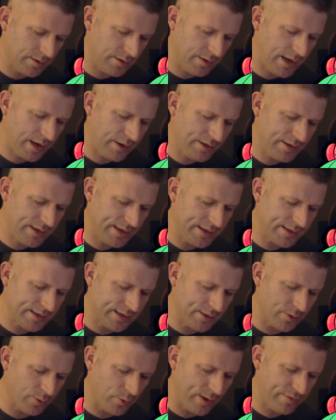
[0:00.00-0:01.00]
How did I
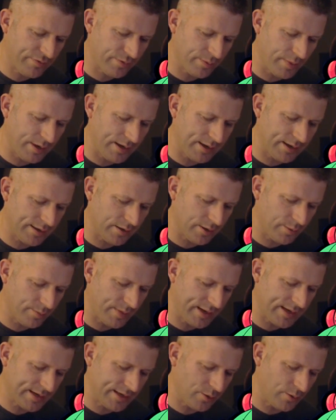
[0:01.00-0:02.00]
get away from Mike? Or
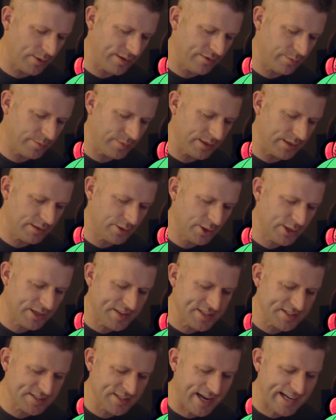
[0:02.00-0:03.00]
Mike get away from me? Look at
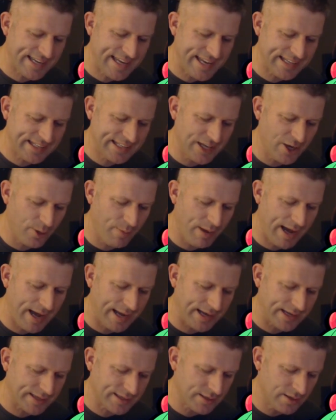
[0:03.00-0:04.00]
this! I can't kill
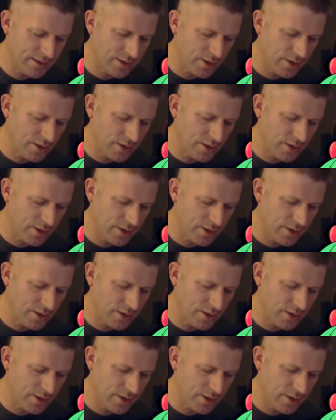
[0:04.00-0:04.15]
Mike!